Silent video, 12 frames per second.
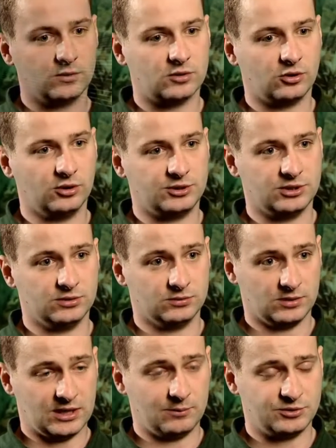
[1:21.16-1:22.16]
college in
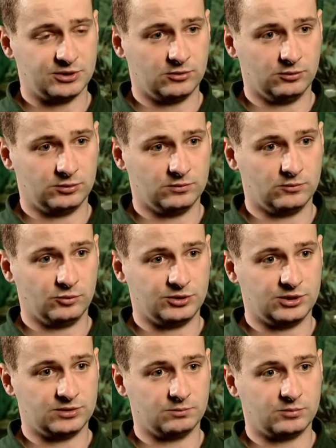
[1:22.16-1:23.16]
Hampshire called
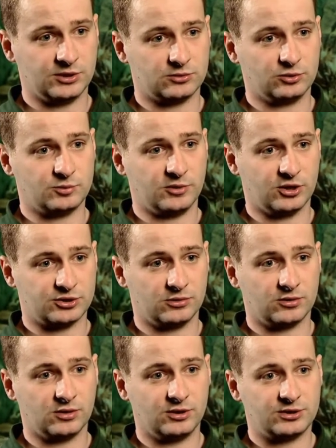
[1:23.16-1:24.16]

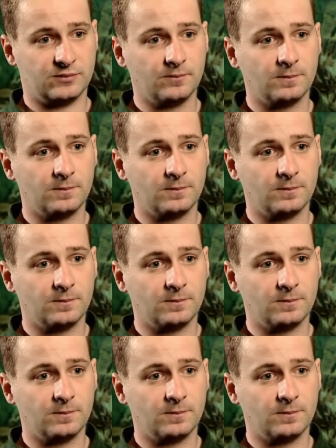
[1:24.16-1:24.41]
Sparshot College.